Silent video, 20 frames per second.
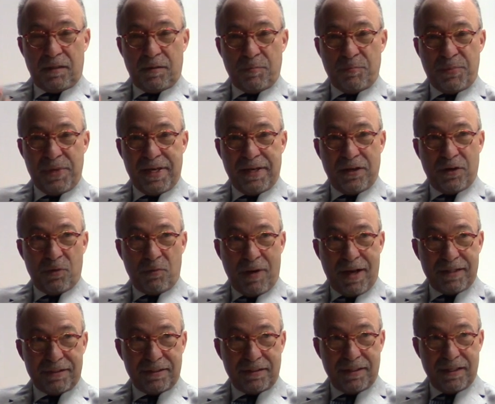being
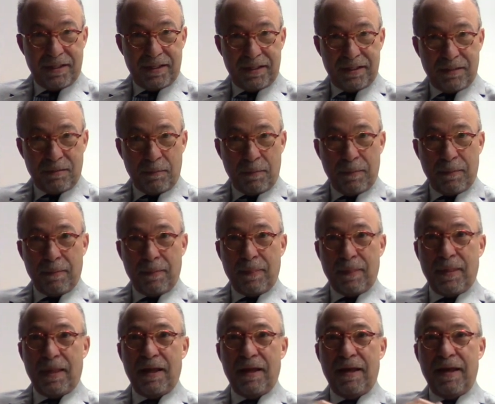arrested
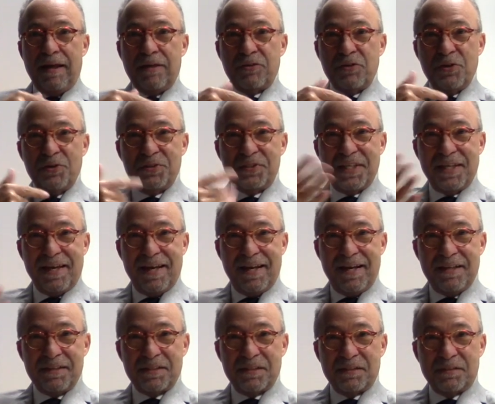and using it
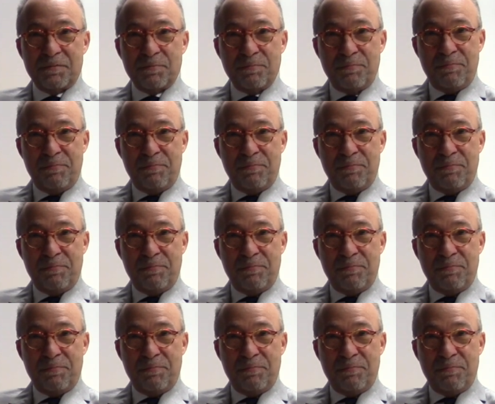as a